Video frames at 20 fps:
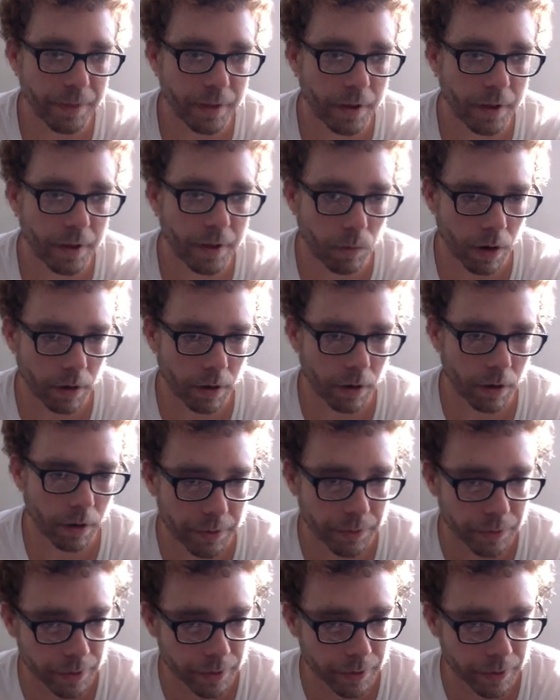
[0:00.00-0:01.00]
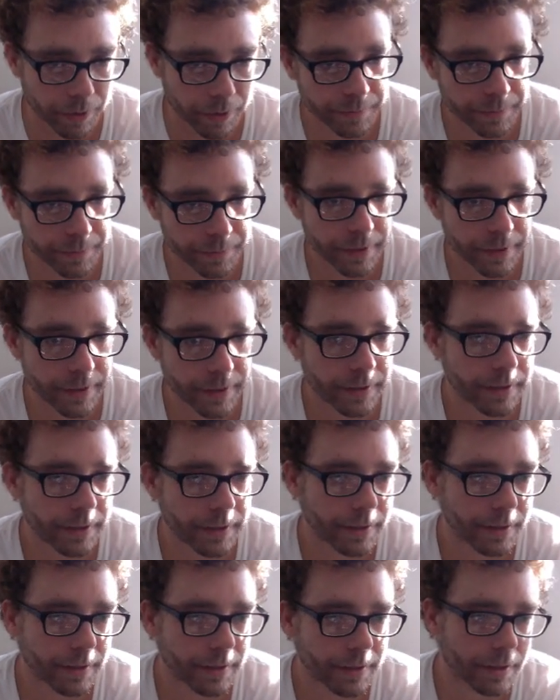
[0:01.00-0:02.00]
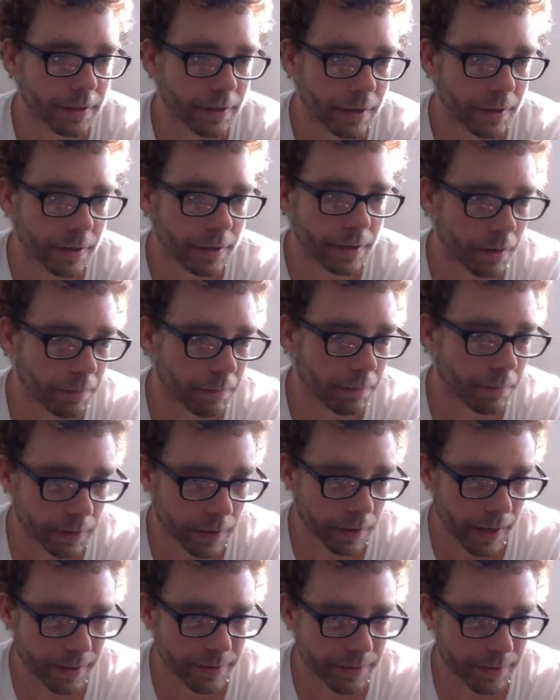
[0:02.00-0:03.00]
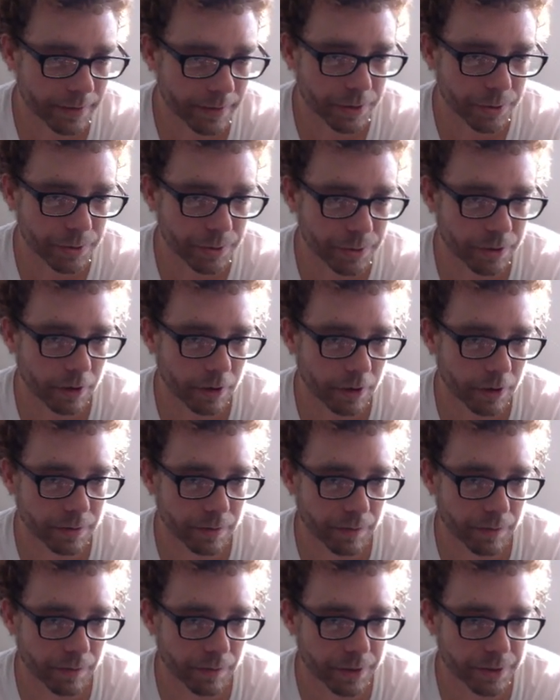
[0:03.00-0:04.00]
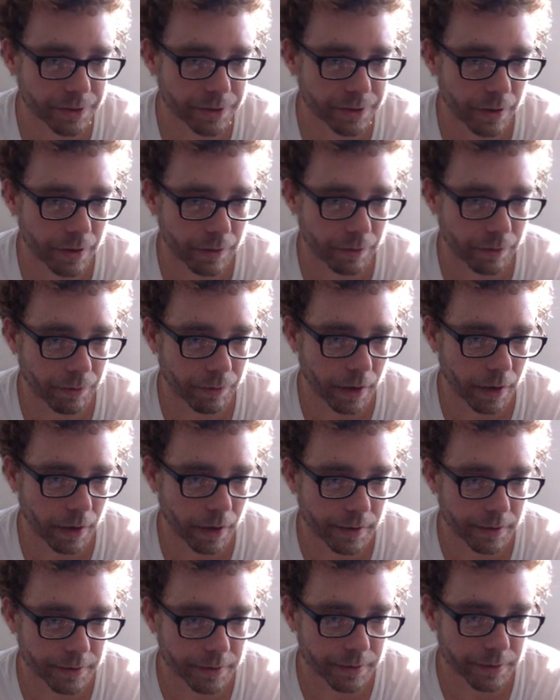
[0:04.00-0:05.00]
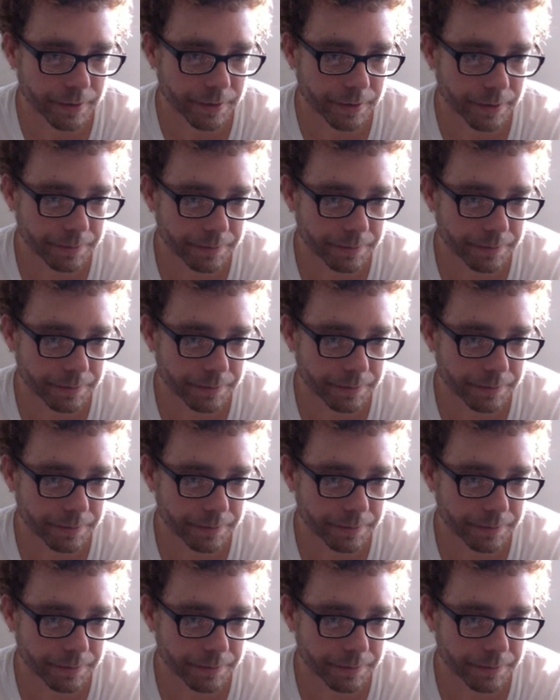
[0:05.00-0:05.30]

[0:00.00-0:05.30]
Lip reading: Walker Buehler. Last 2 starts versus the Rockies.